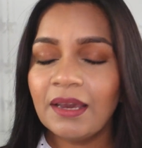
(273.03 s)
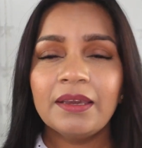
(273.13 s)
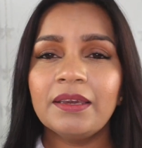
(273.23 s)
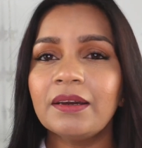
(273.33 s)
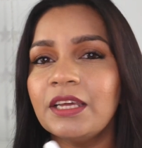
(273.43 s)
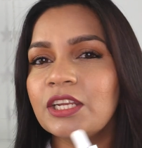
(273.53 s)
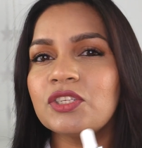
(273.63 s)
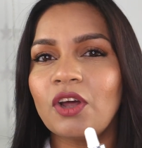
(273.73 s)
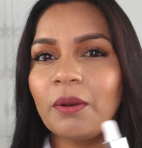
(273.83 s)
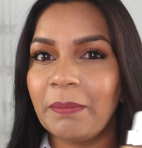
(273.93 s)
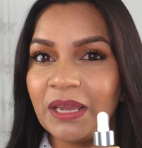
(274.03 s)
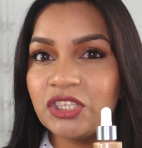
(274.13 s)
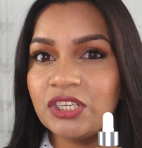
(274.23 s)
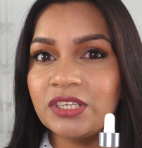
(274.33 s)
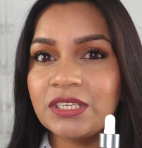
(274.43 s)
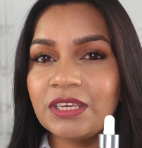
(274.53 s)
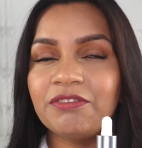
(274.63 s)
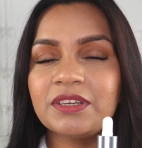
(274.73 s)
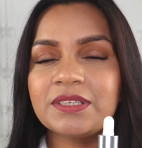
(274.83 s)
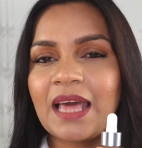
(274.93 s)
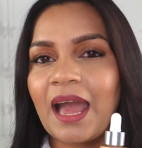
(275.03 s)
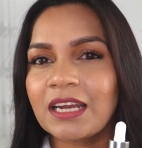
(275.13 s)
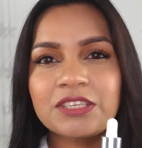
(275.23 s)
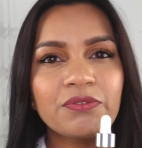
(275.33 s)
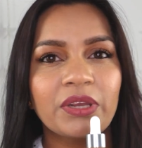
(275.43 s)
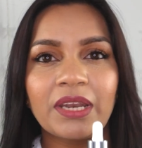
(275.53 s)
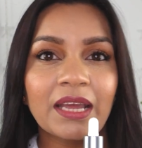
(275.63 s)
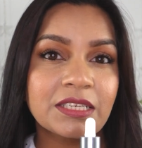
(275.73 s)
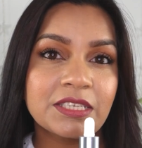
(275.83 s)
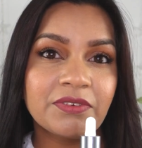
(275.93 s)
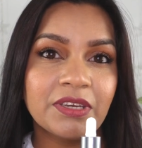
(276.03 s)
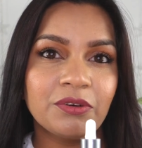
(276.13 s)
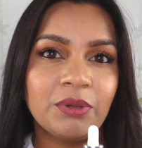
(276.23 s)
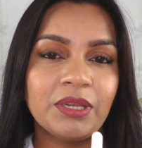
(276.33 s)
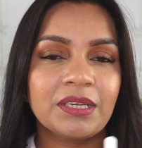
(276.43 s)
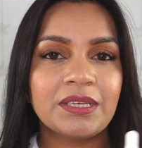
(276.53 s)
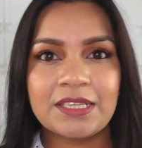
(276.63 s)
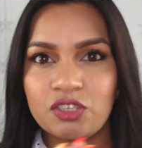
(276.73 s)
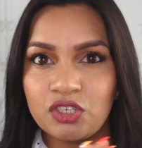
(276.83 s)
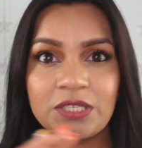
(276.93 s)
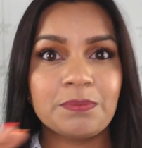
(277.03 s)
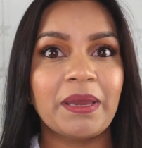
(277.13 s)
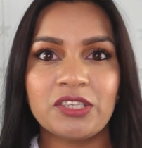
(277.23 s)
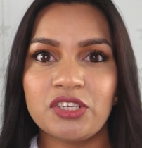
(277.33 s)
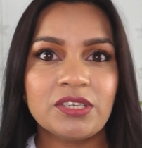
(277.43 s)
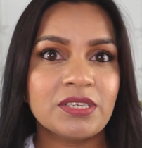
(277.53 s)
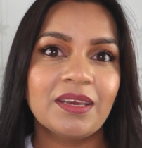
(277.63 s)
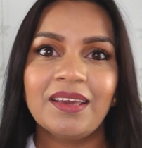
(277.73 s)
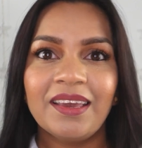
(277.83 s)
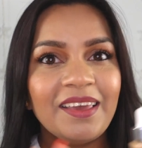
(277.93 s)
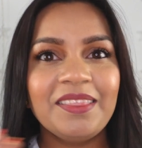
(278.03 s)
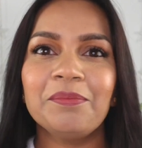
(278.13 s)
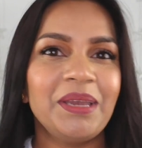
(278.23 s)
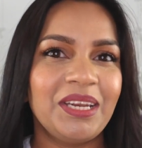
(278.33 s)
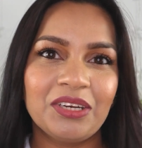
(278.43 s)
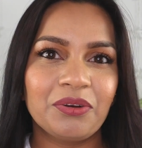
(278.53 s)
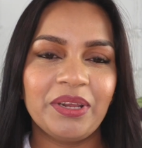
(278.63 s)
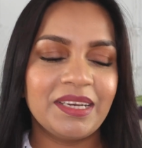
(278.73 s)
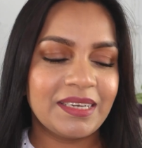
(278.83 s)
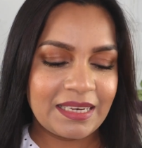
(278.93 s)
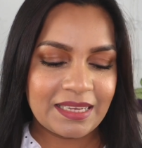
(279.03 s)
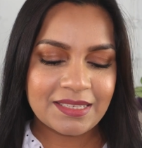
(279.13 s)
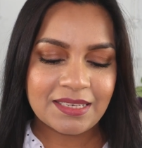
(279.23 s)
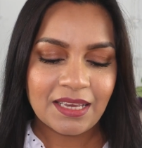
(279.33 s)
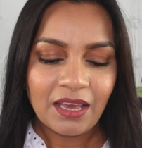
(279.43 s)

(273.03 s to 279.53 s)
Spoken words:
Here it is not mentioned if it is the active or inactive ingredient. It's just mentioned in the main ingredient list.